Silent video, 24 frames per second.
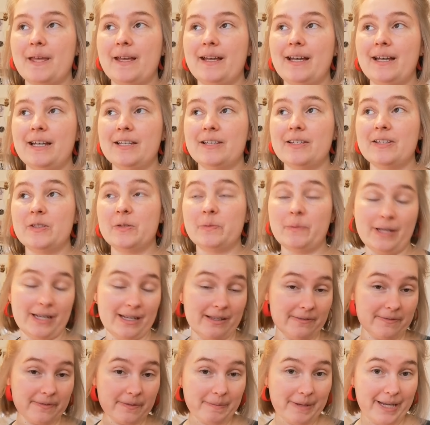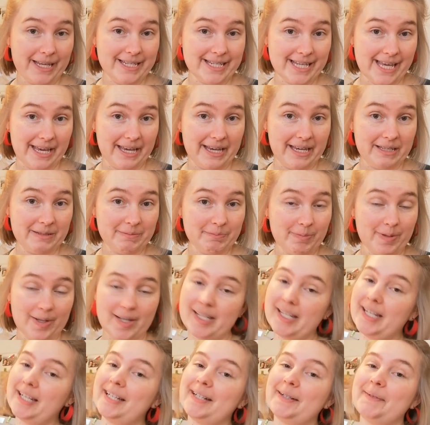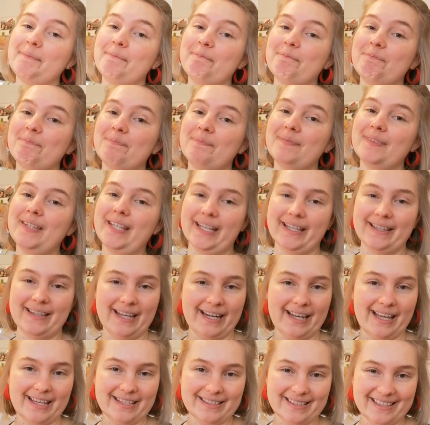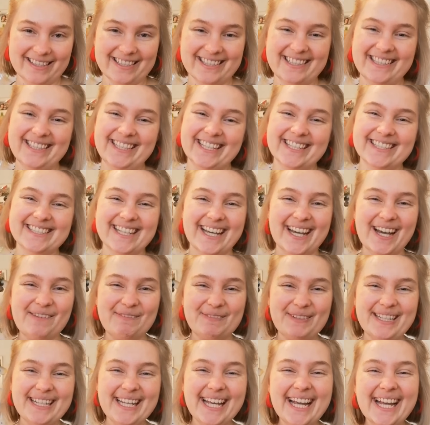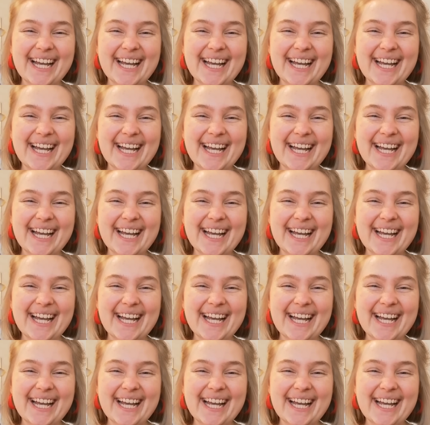a sweater for my dad, but that has yet to happen.